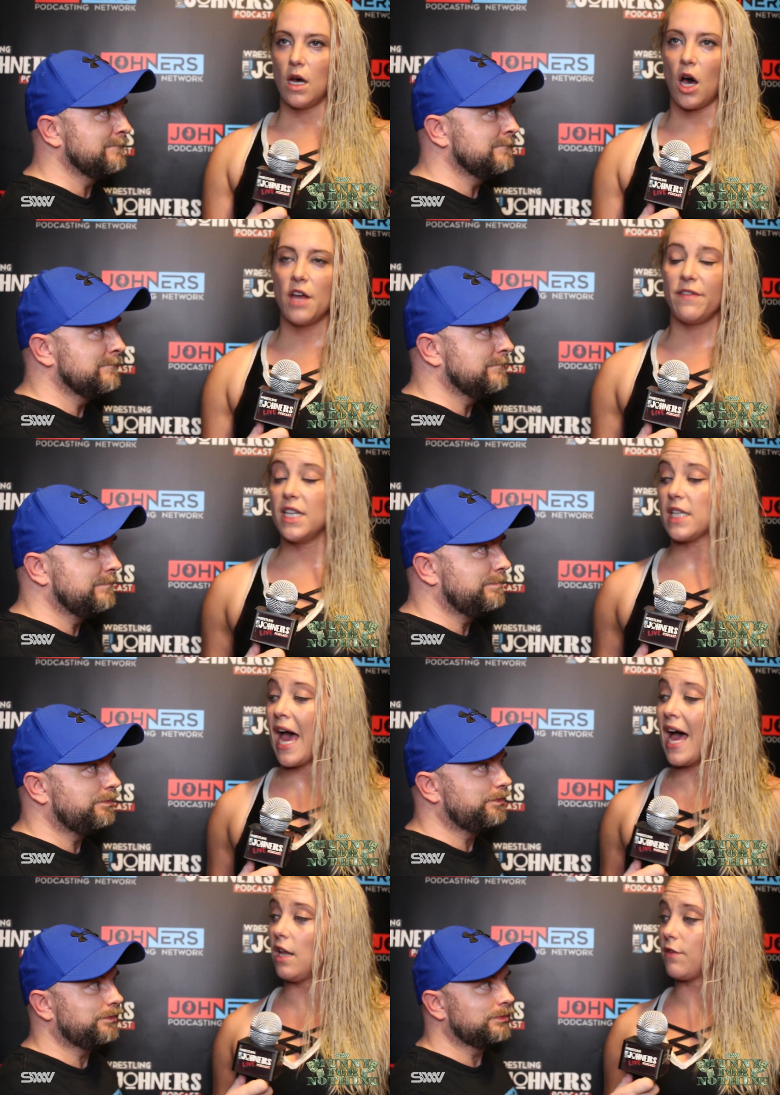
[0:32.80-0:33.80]
Speaker 1: Ivy is a
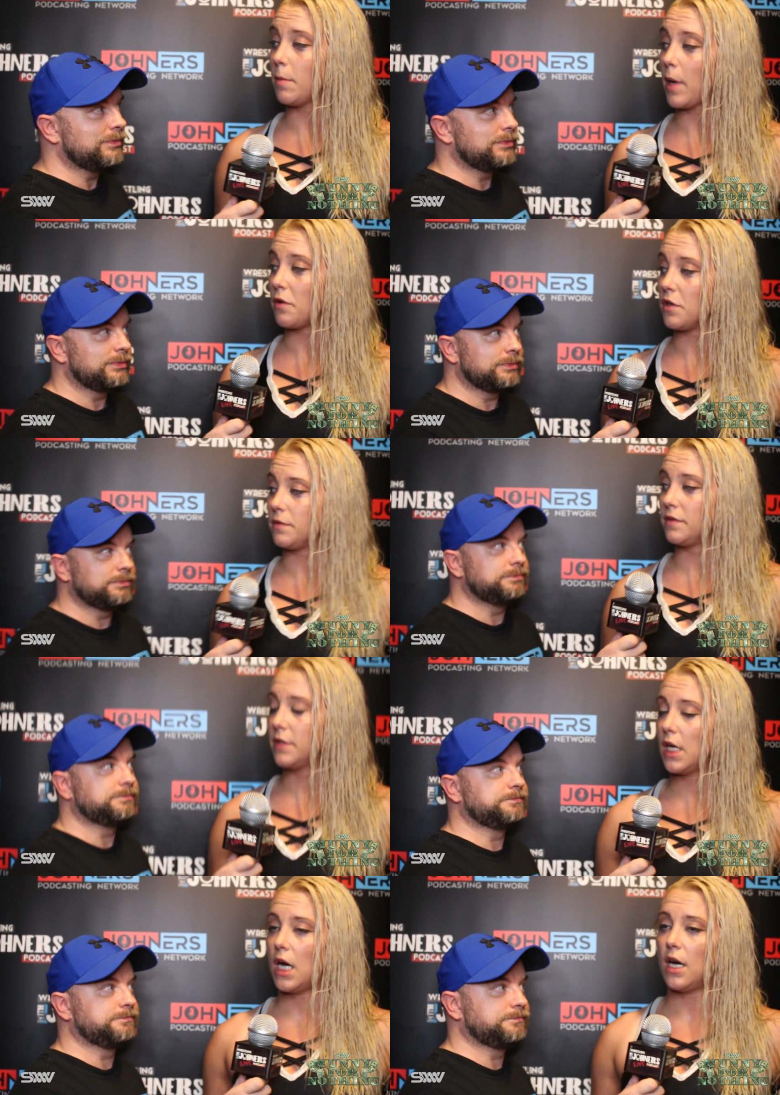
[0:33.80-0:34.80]
hell of an opponent.
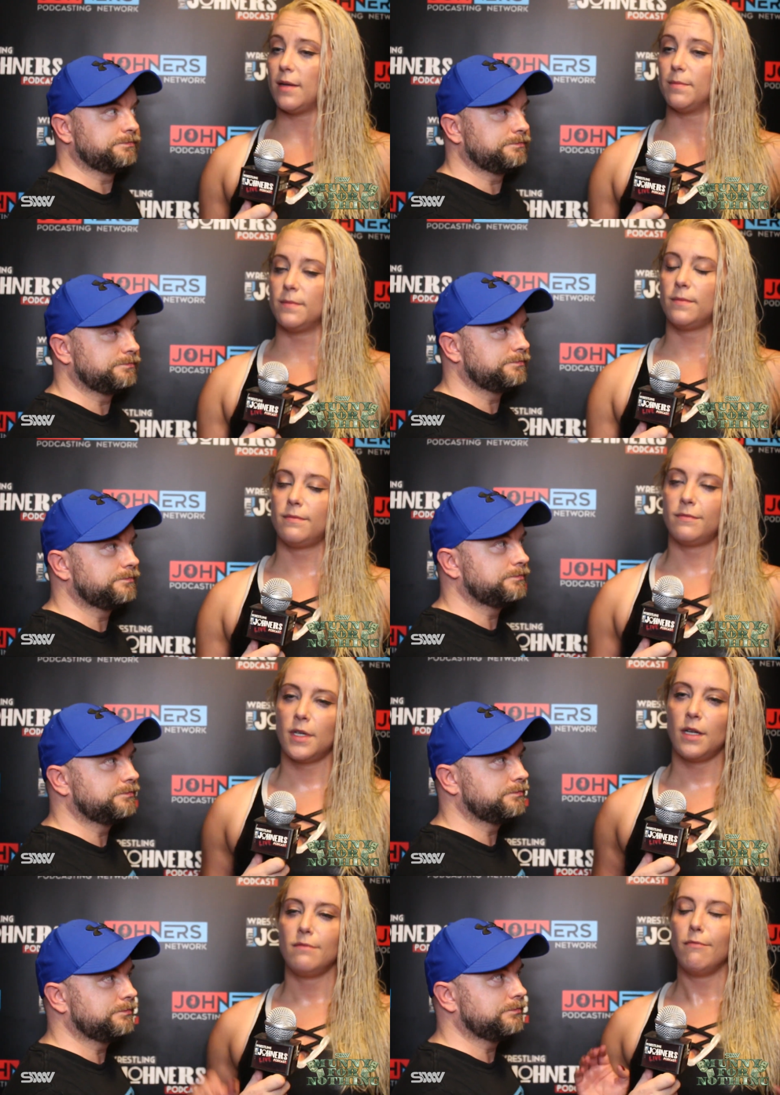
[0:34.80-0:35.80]
Um,
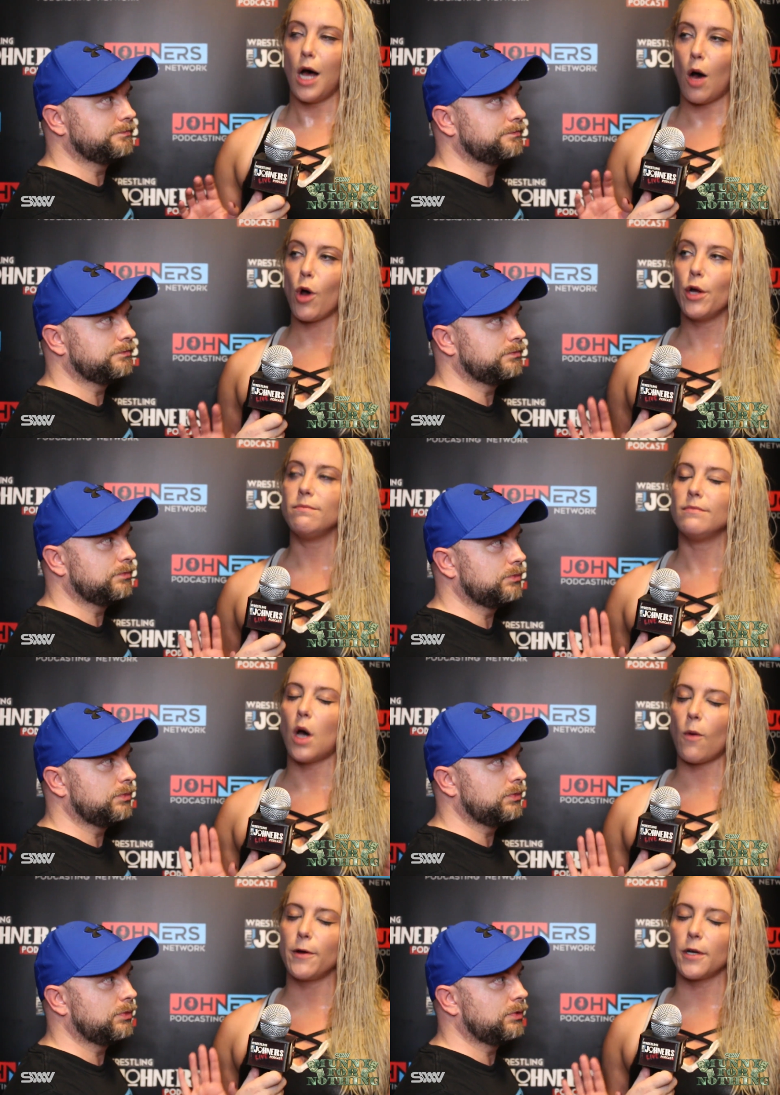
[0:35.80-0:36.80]
I won't.
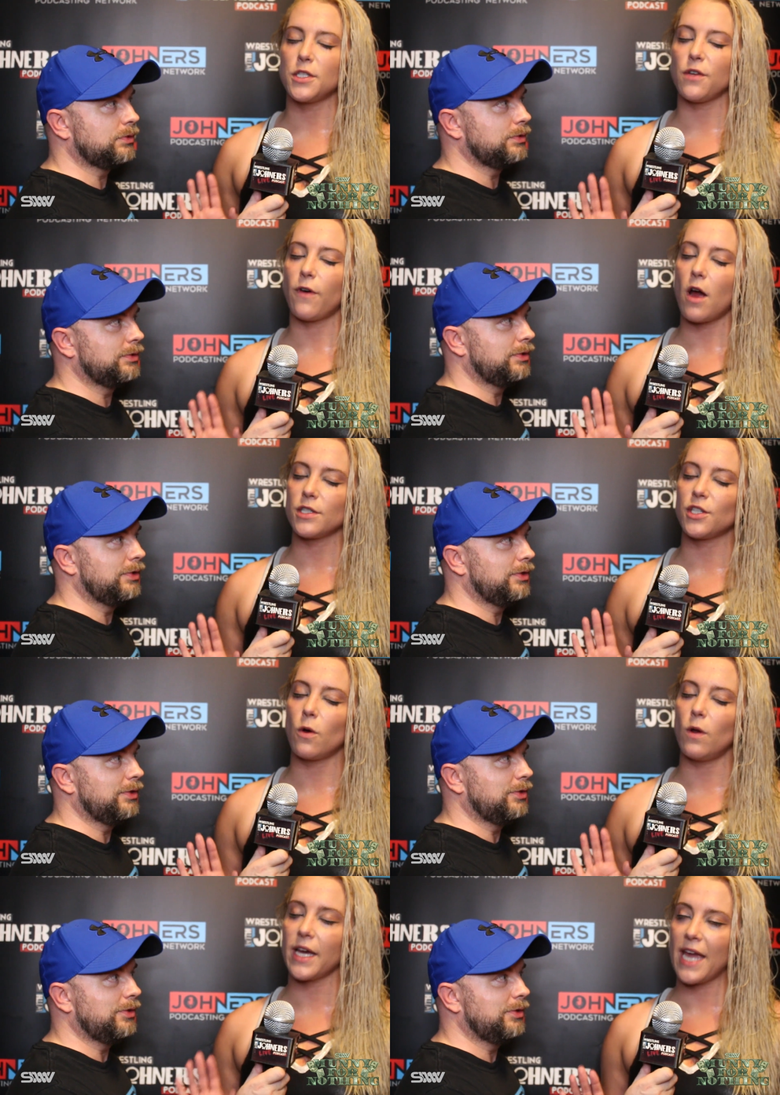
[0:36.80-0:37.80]
I won't go so far as to
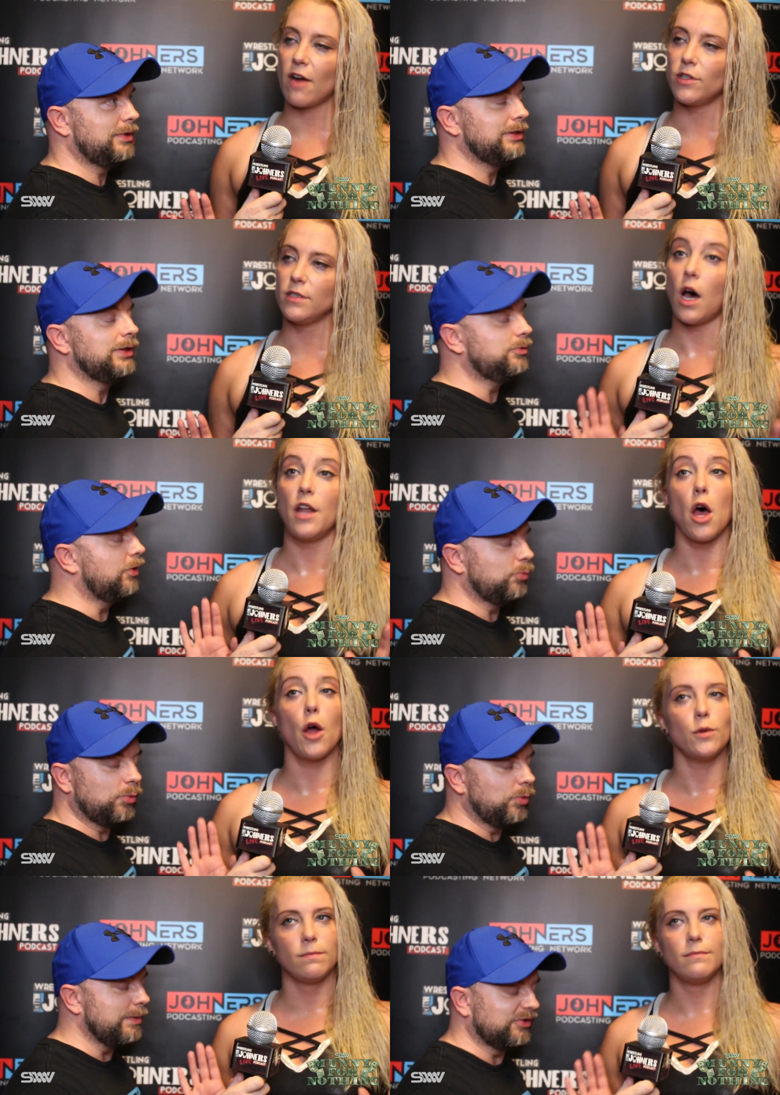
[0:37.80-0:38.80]
call her Karen. I
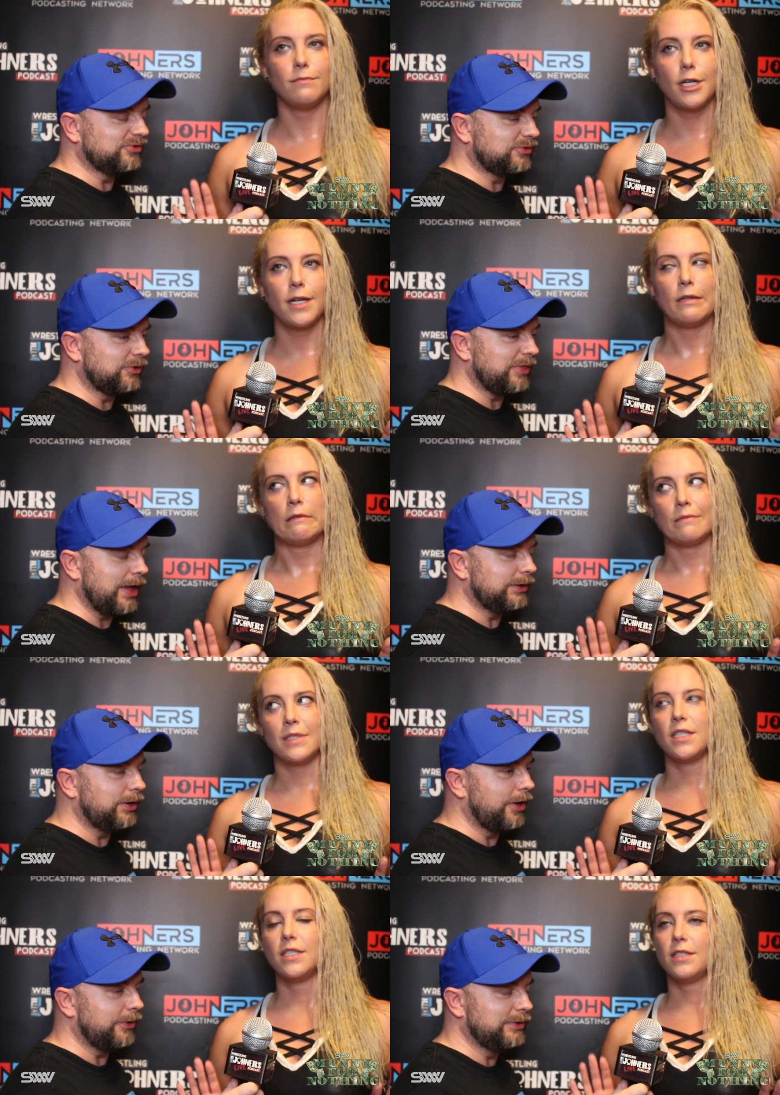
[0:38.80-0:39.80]
know we mustn't do that.
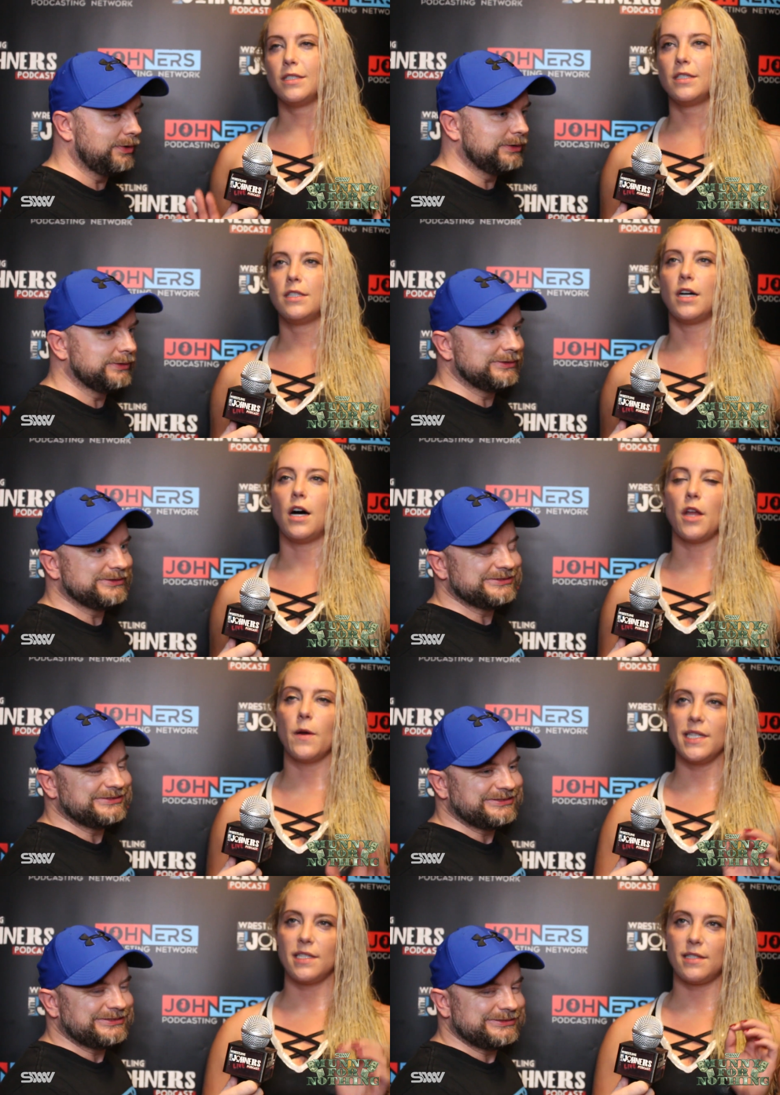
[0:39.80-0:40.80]
No. I know
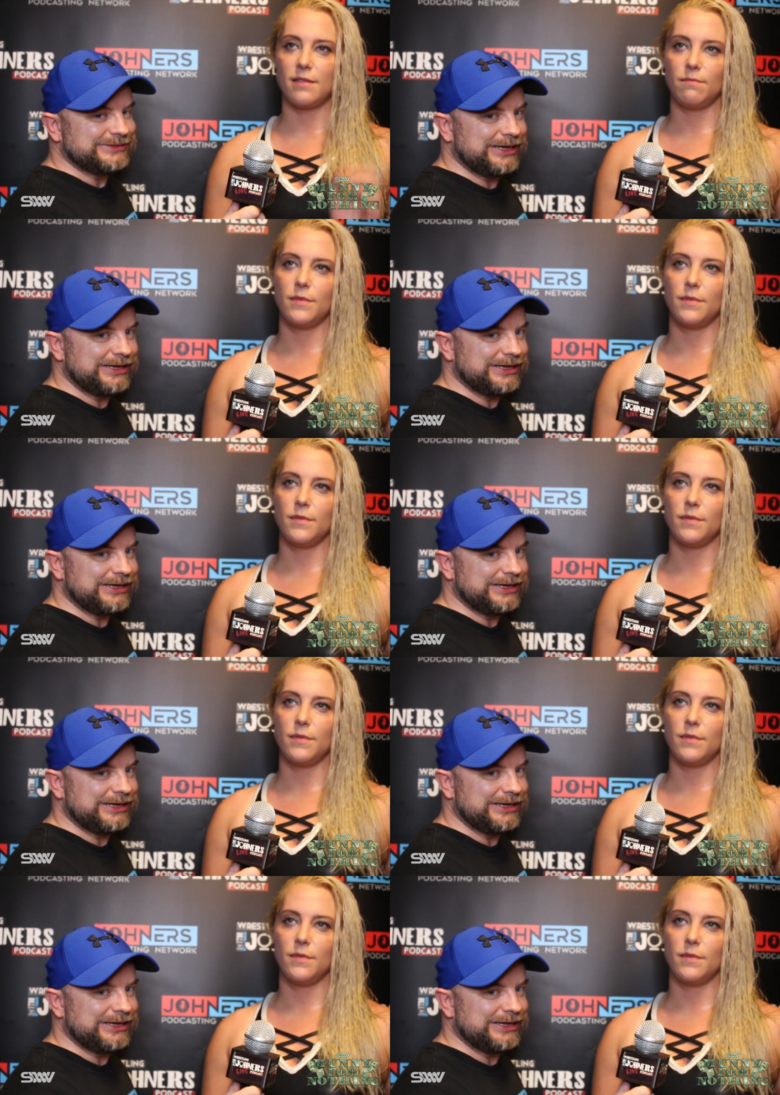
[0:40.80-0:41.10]
it's,